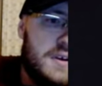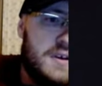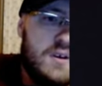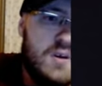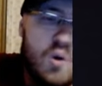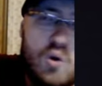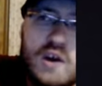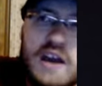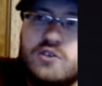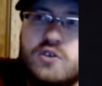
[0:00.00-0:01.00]
Or I
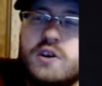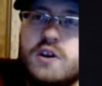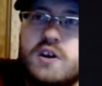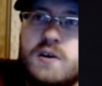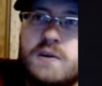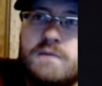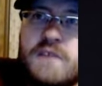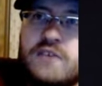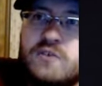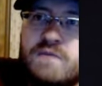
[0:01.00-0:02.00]
took uh,
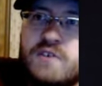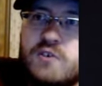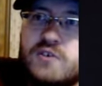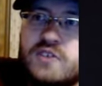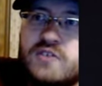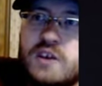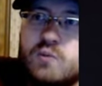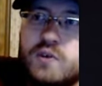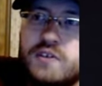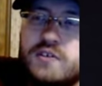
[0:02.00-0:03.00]
Fast and Furious and said, well,
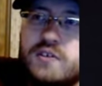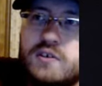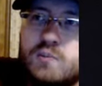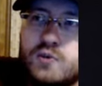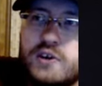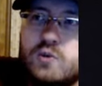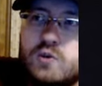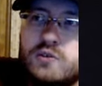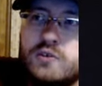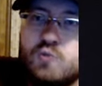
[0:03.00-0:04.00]
this is a prequel
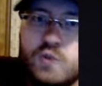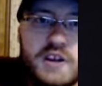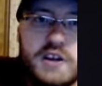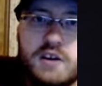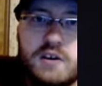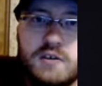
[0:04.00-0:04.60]
to Riddick.